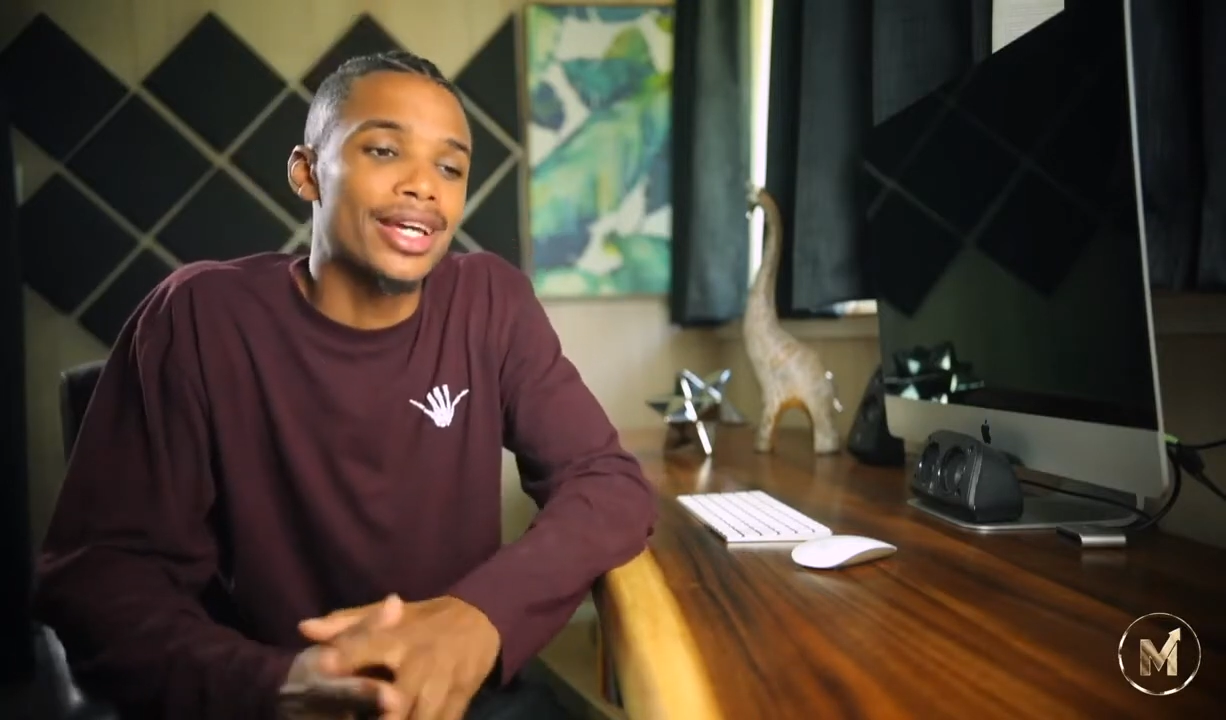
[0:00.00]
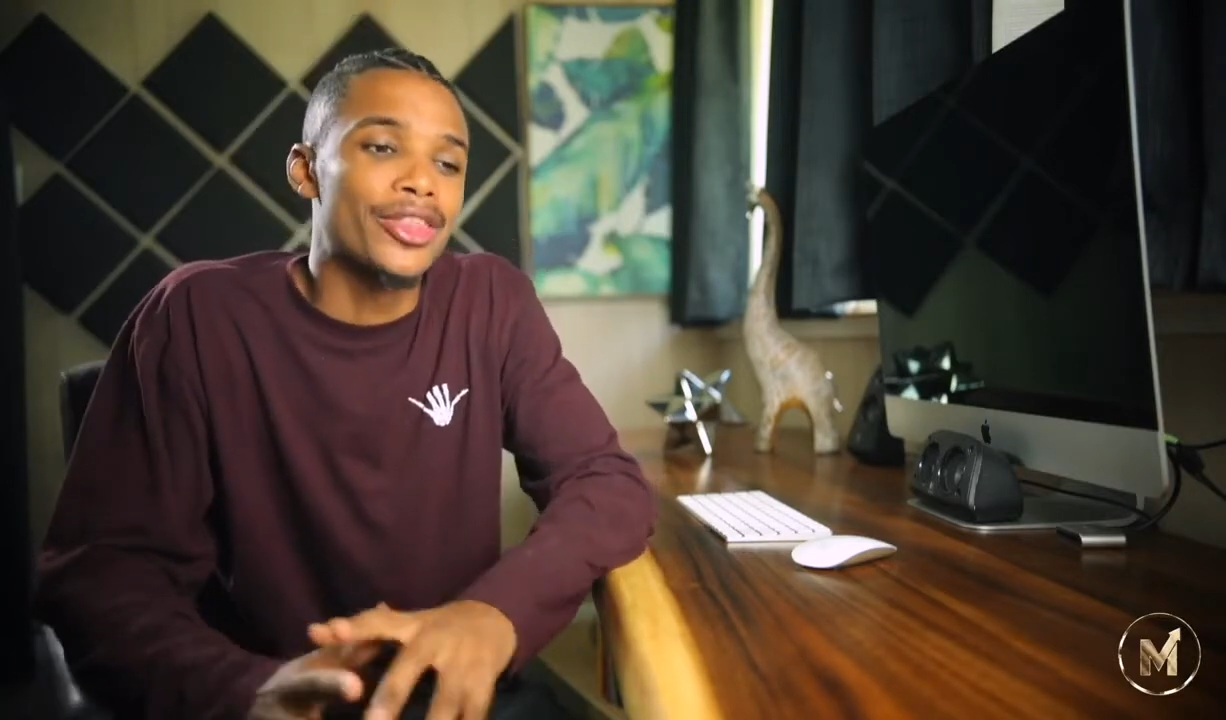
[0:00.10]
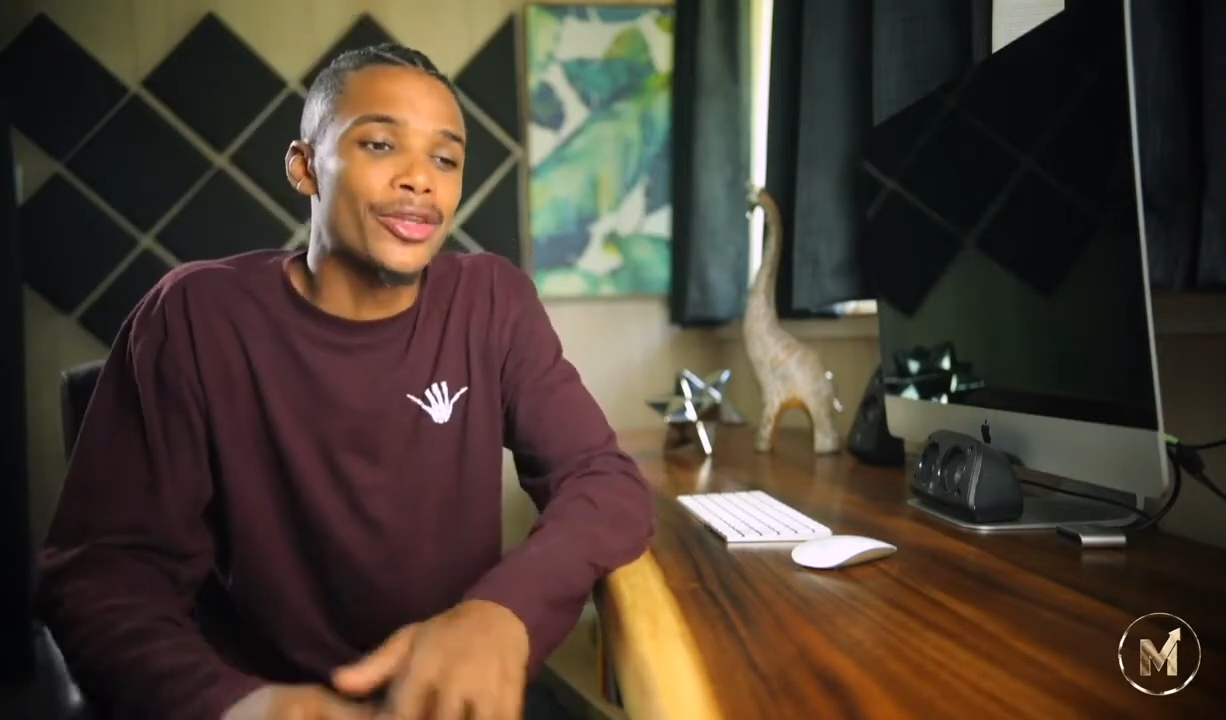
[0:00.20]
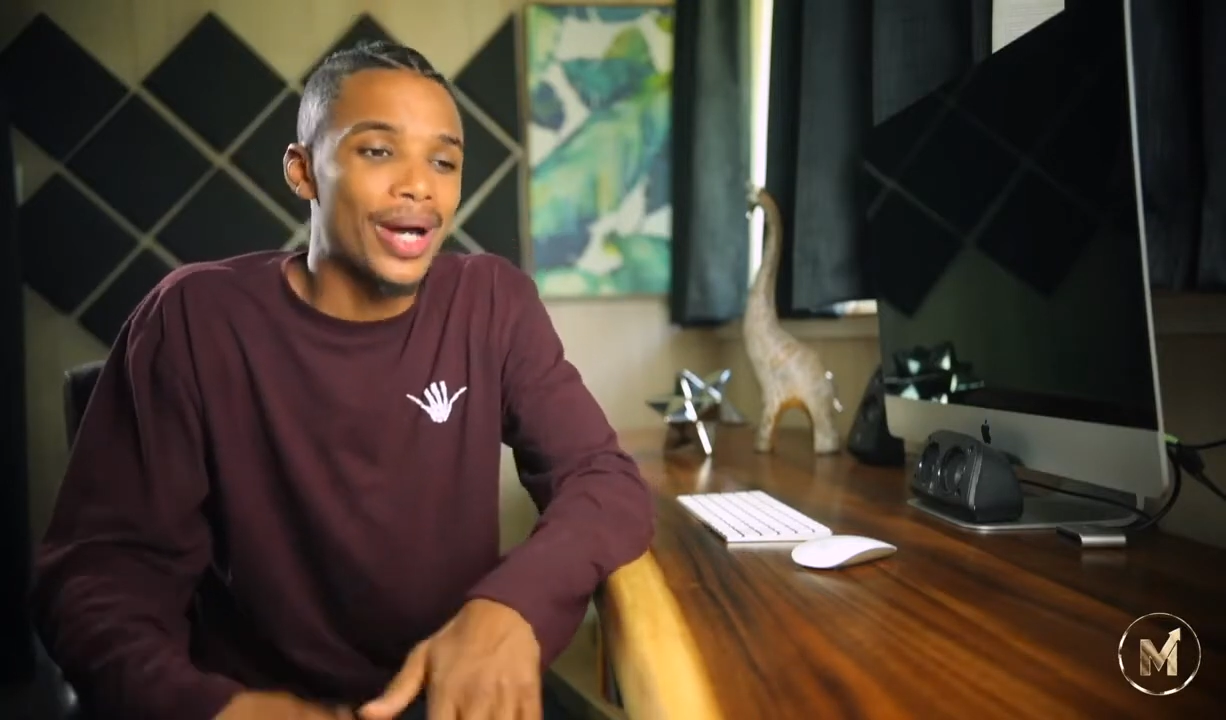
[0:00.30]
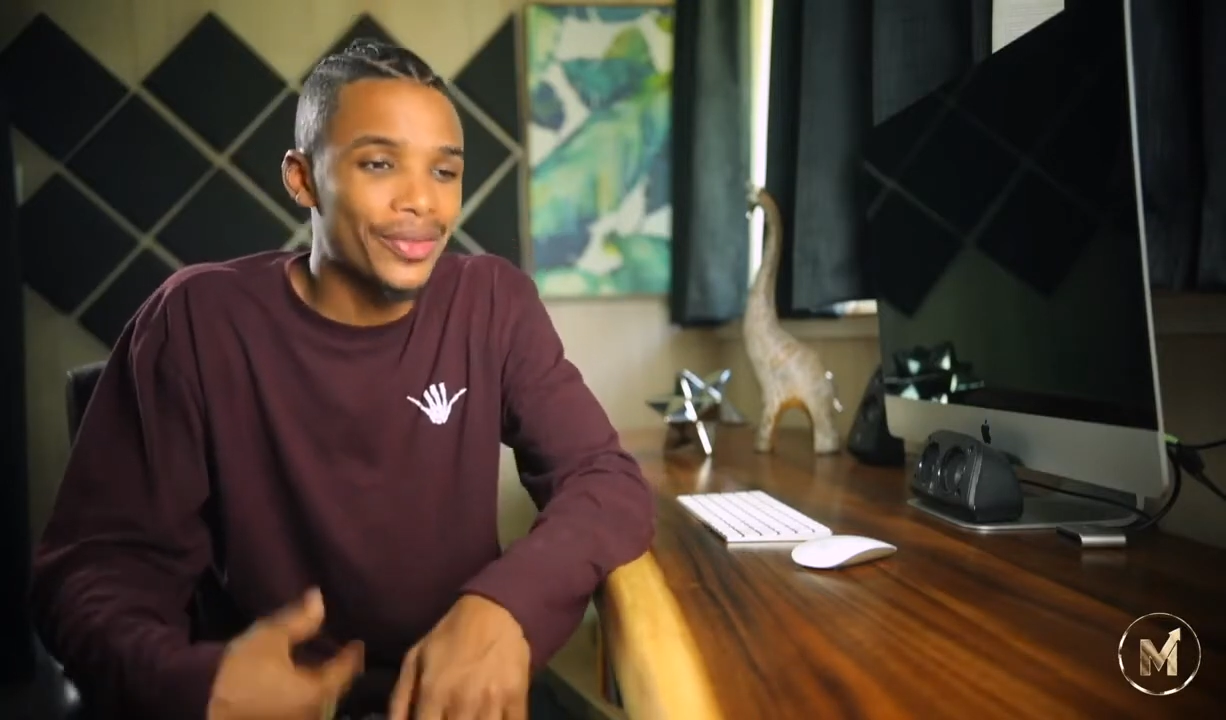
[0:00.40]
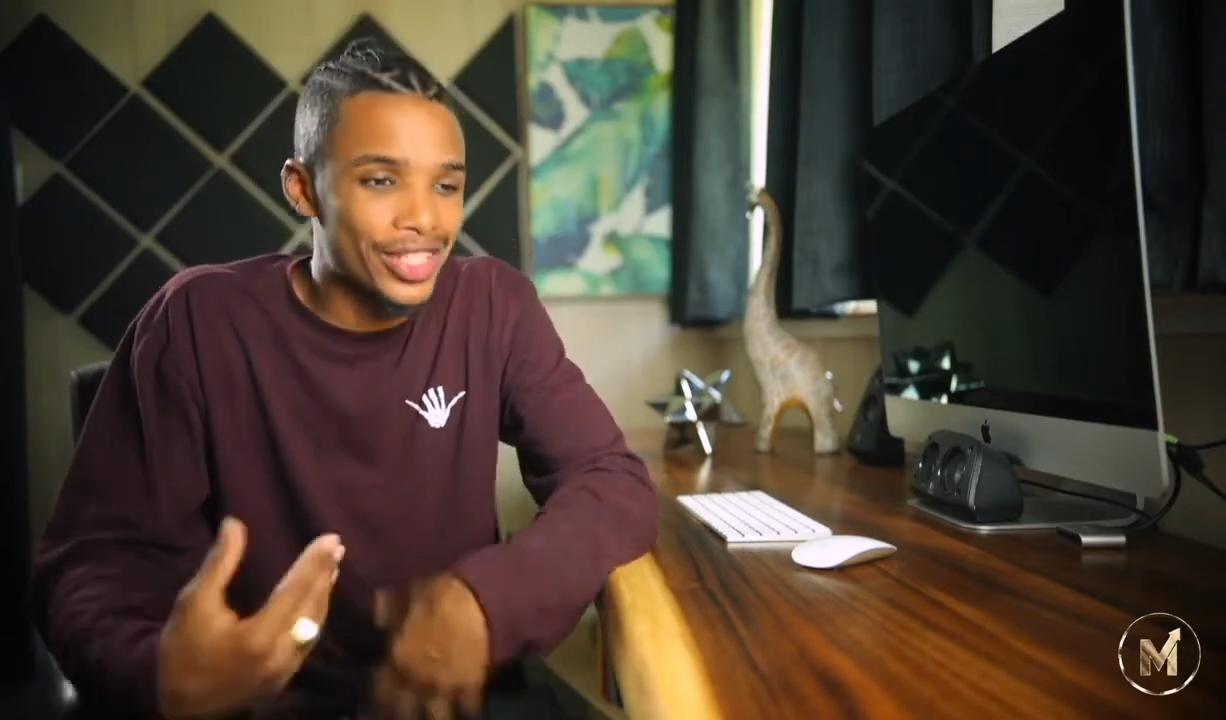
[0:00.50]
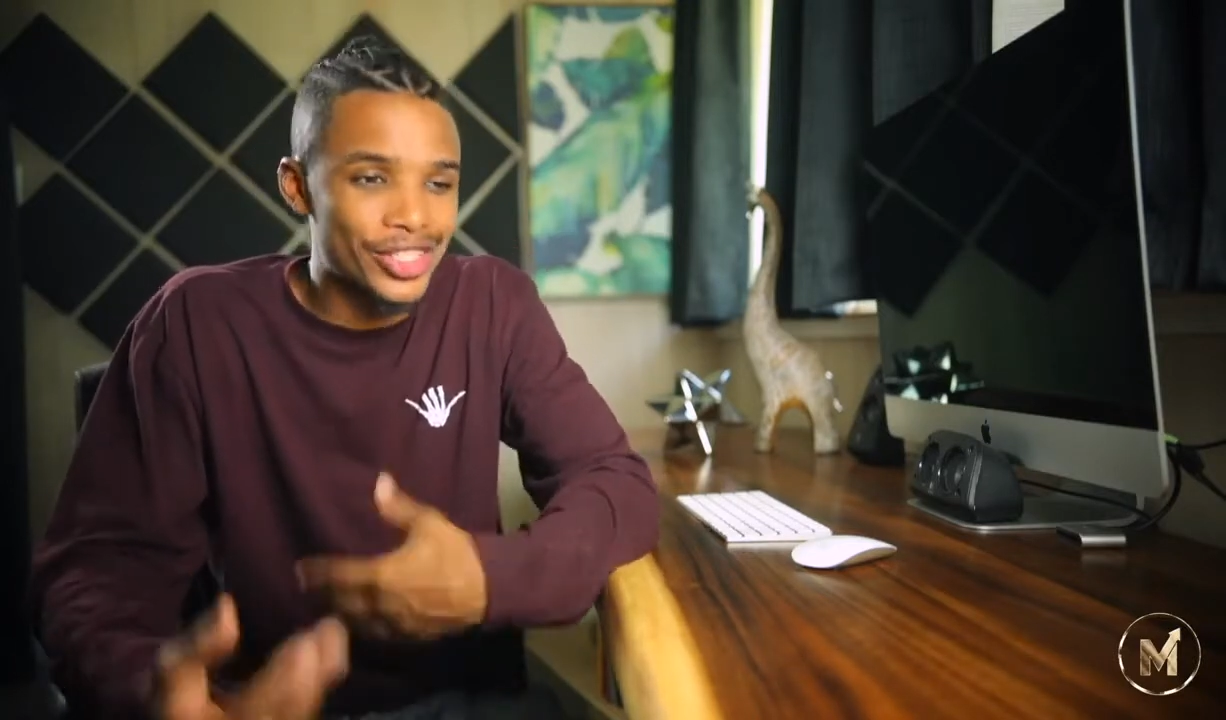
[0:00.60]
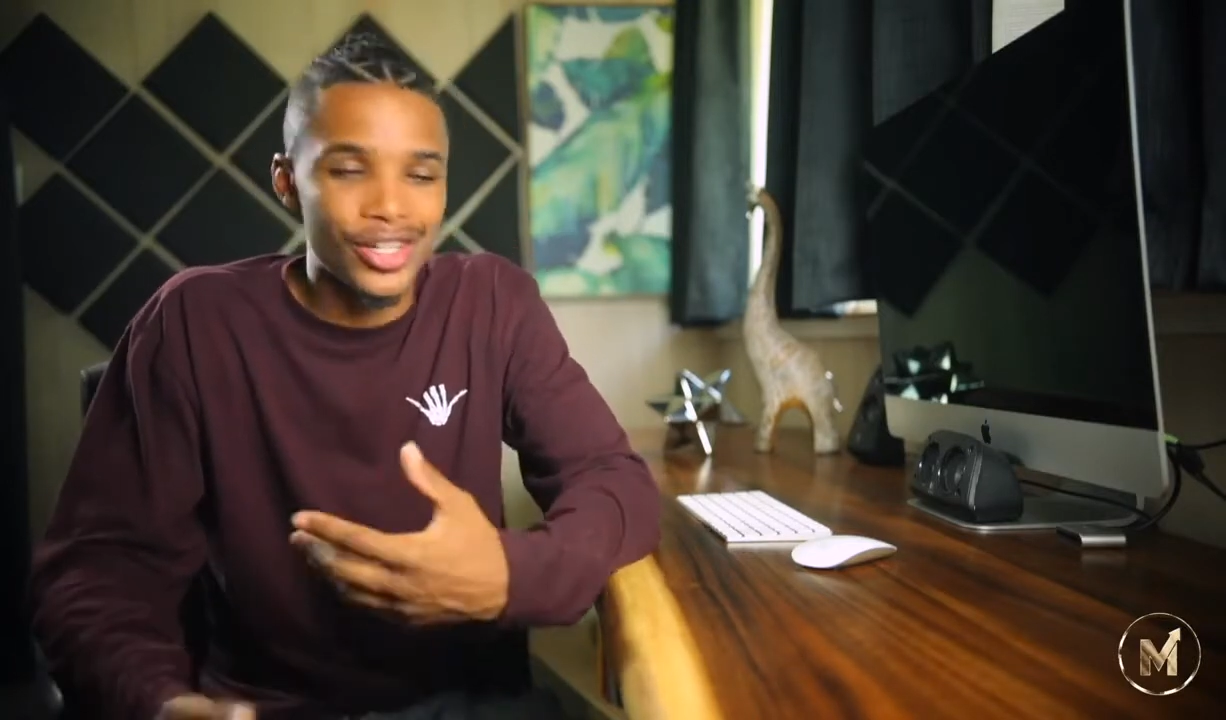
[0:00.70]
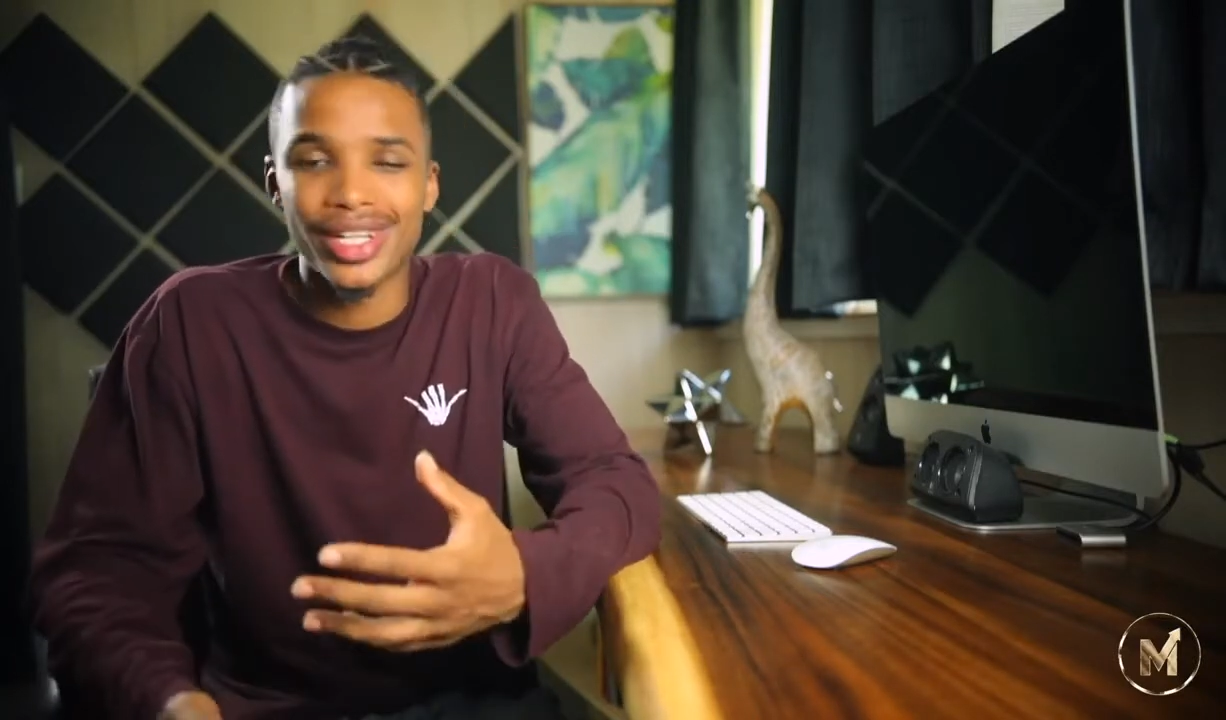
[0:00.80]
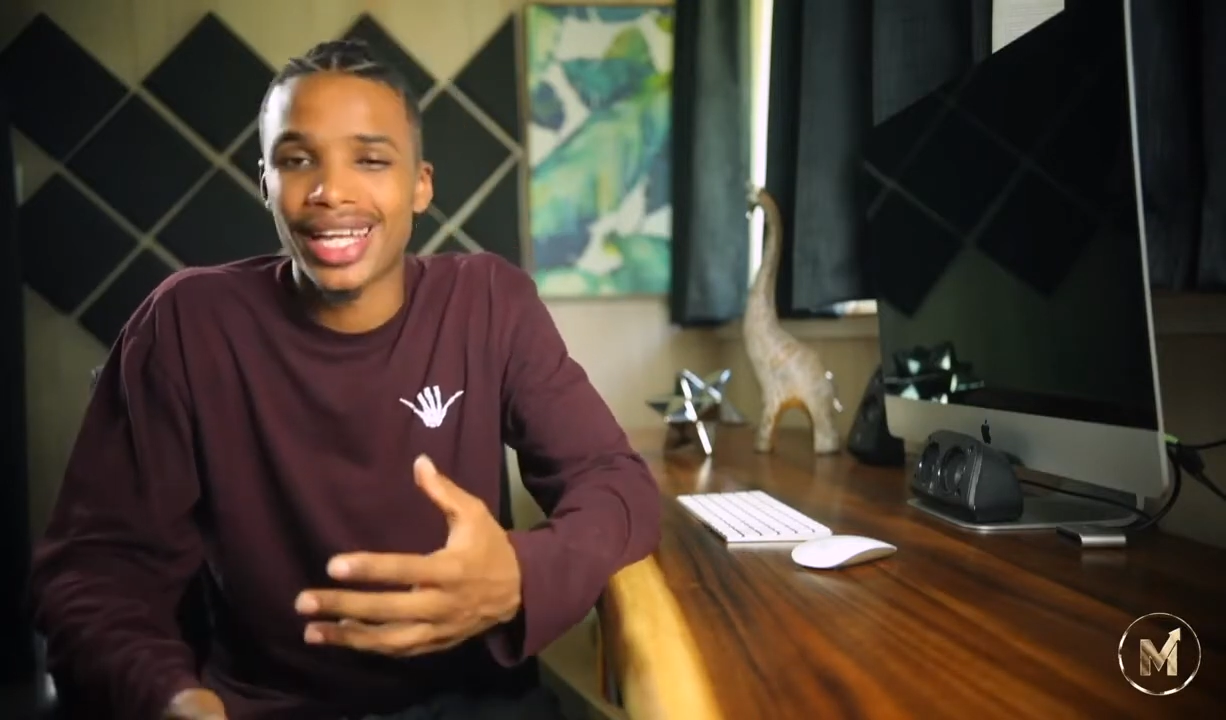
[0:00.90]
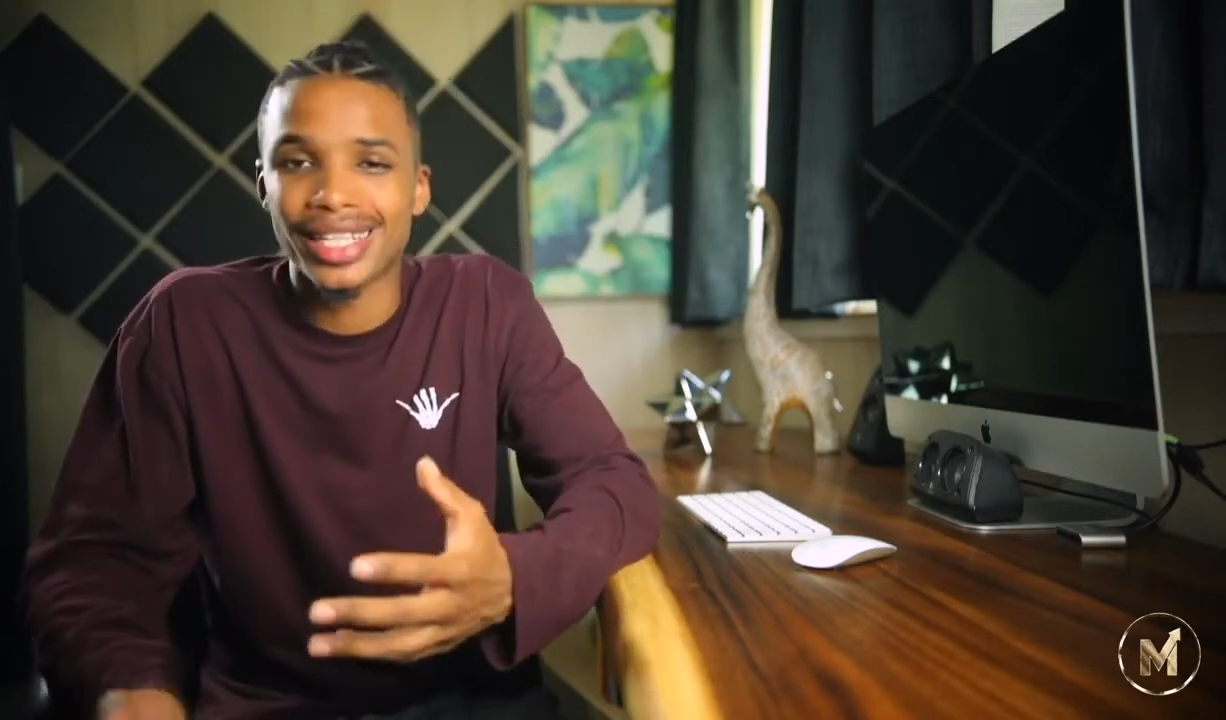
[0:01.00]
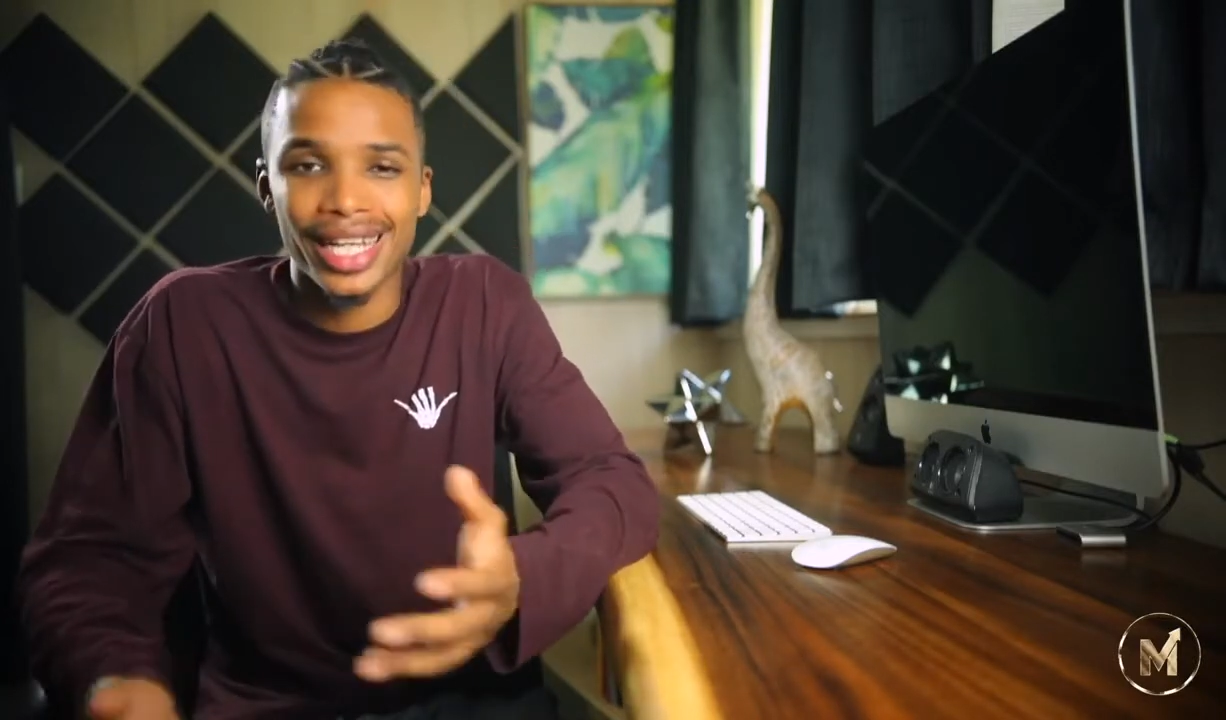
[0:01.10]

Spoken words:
throughout the journey,